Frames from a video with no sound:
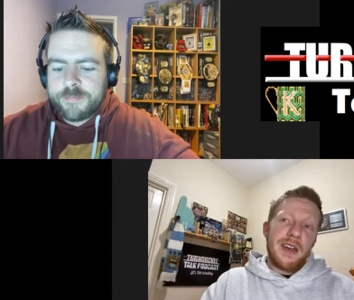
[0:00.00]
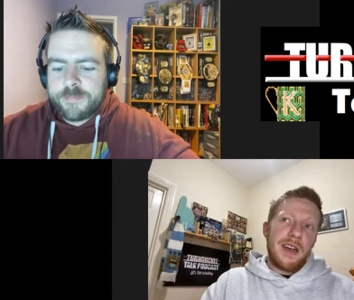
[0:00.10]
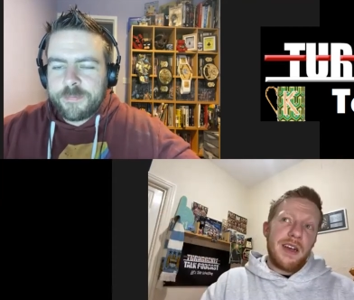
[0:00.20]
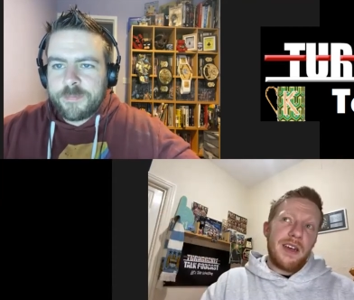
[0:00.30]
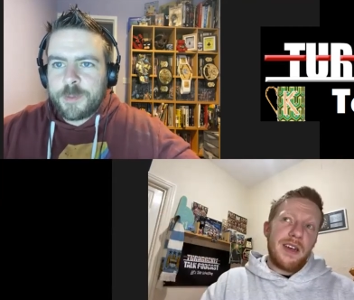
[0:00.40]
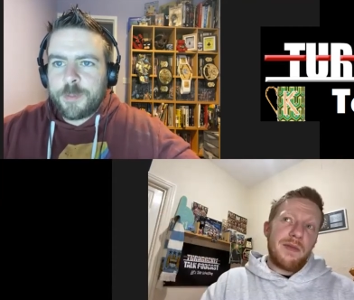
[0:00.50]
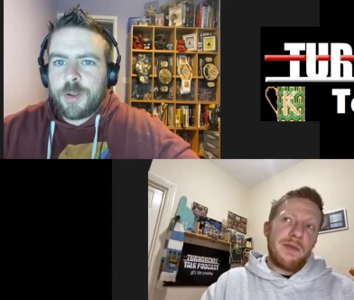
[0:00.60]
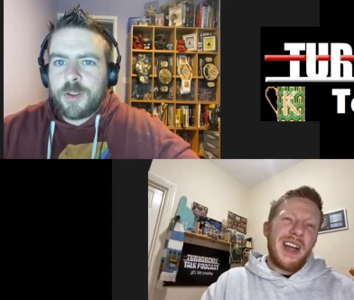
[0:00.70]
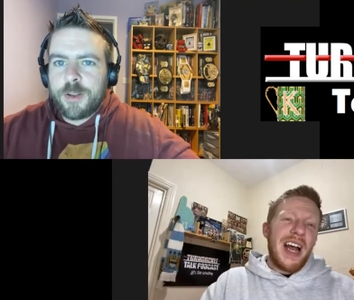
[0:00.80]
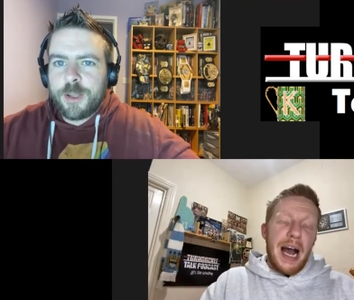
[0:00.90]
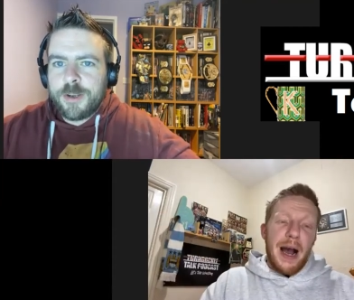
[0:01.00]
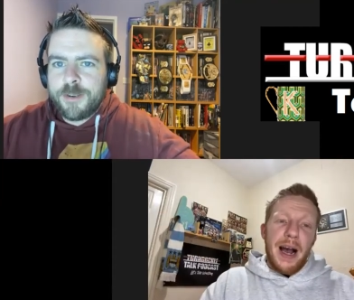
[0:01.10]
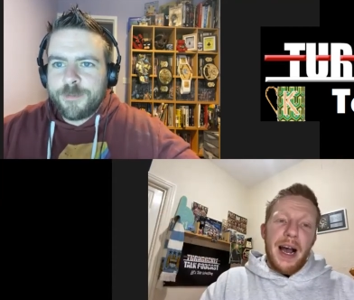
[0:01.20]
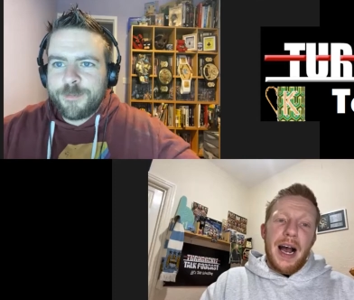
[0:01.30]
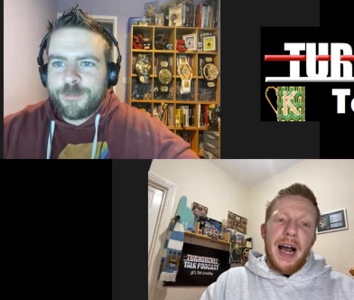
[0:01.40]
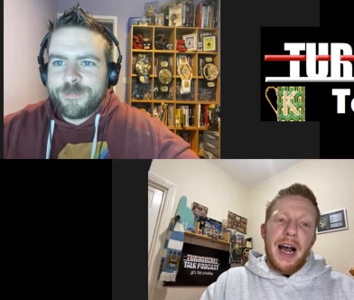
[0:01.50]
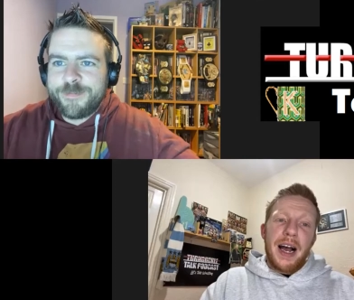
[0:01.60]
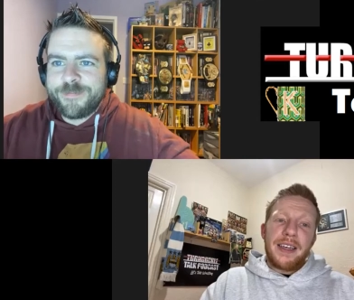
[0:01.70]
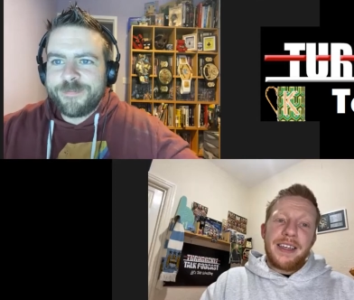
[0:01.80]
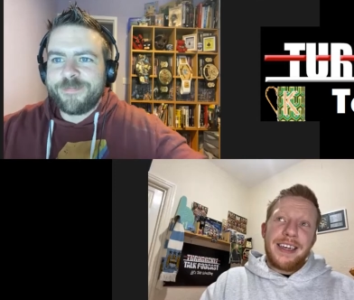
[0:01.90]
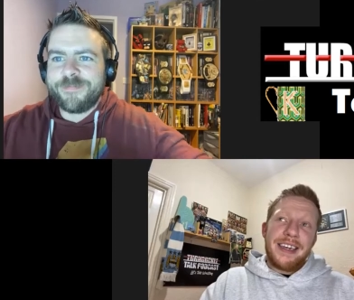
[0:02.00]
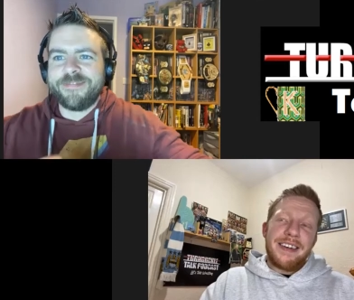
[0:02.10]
Speaker 1: Um, yeah,